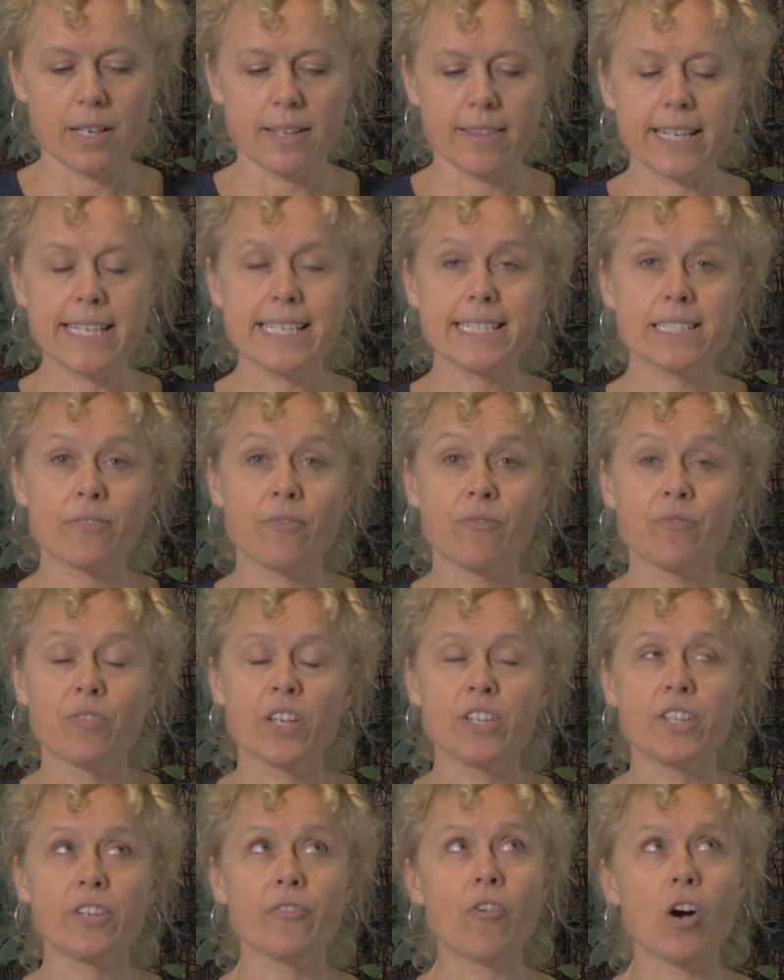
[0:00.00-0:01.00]

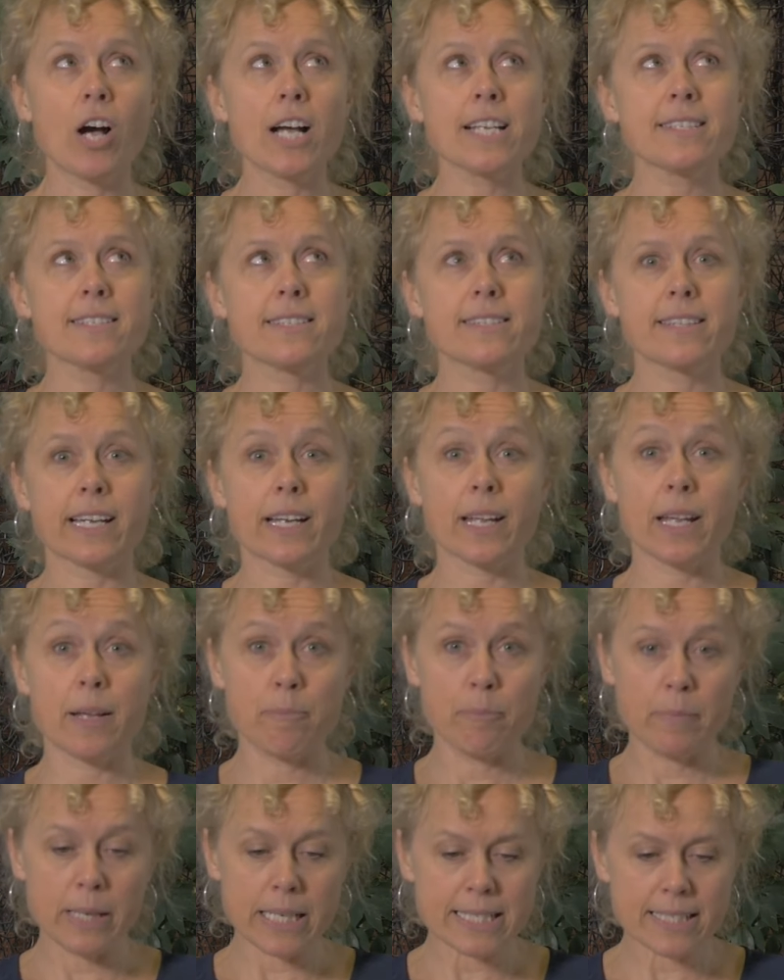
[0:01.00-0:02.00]
The devices that
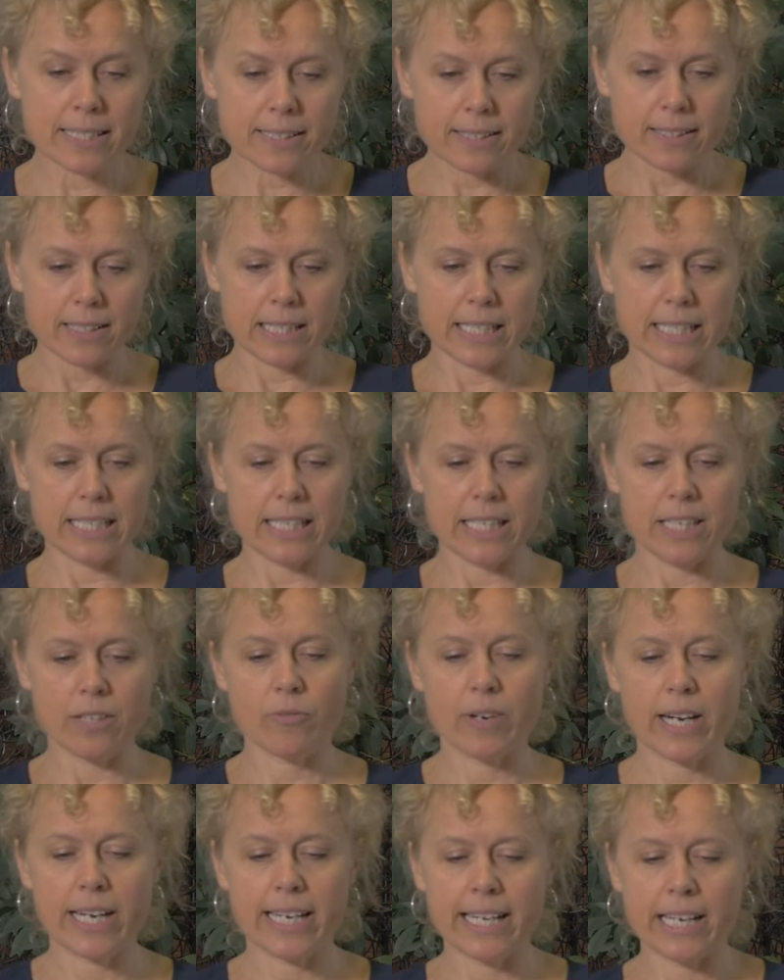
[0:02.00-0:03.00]
emit the
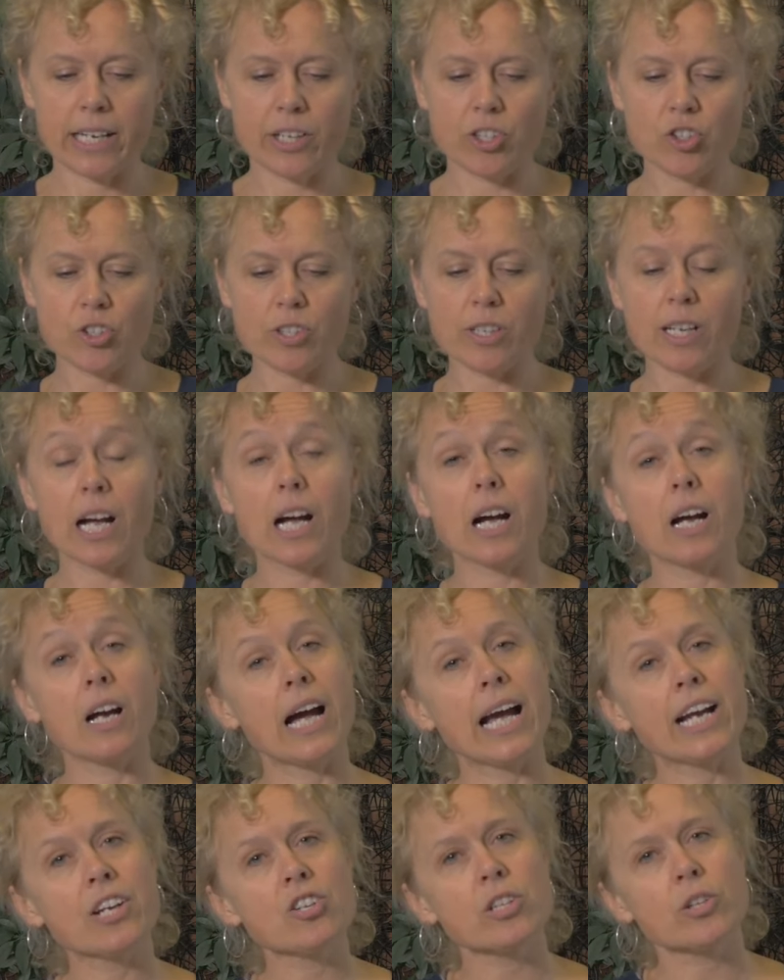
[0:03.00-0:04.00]
radiation
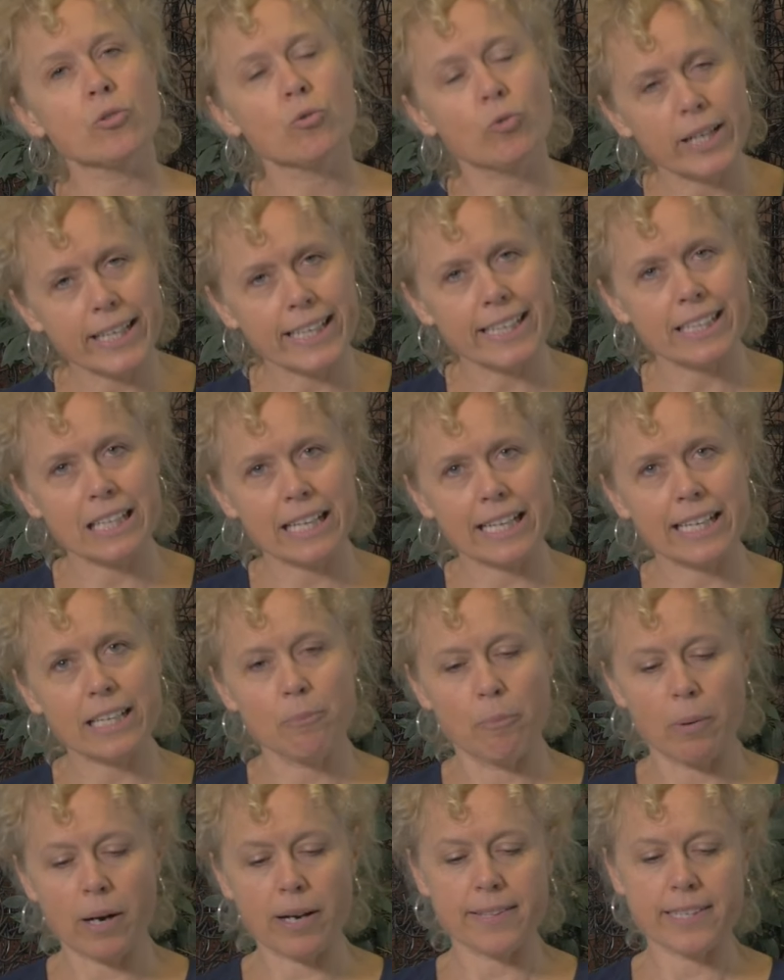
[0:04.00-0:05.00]
are actually
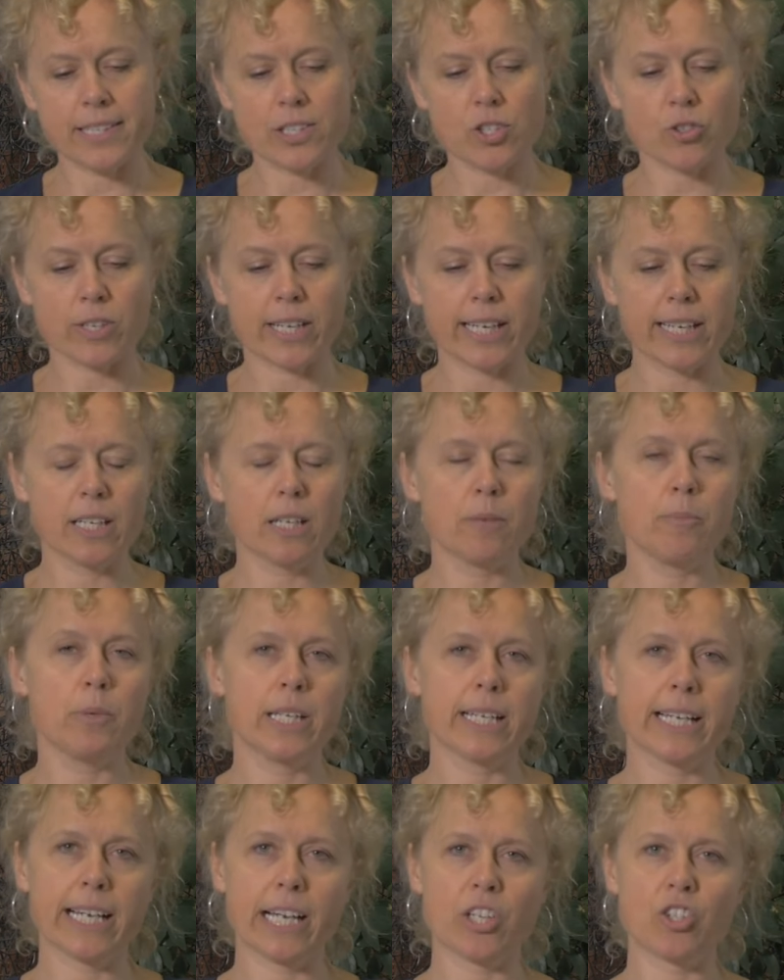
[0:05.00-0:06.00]
regulated by the Australian
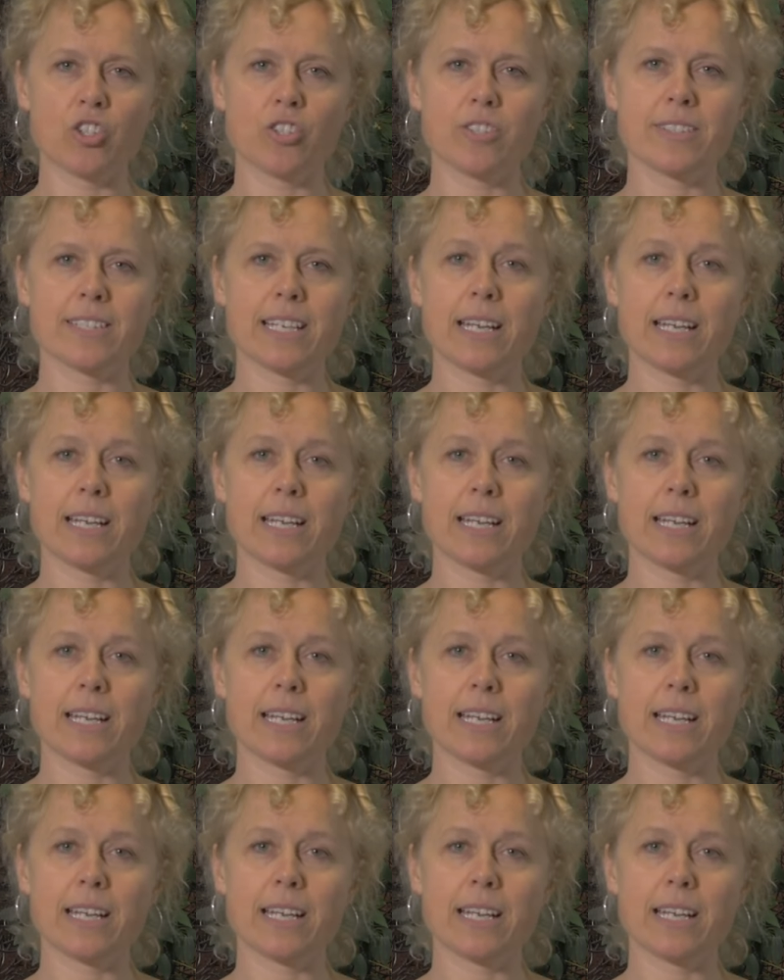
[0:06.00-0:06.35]
Communications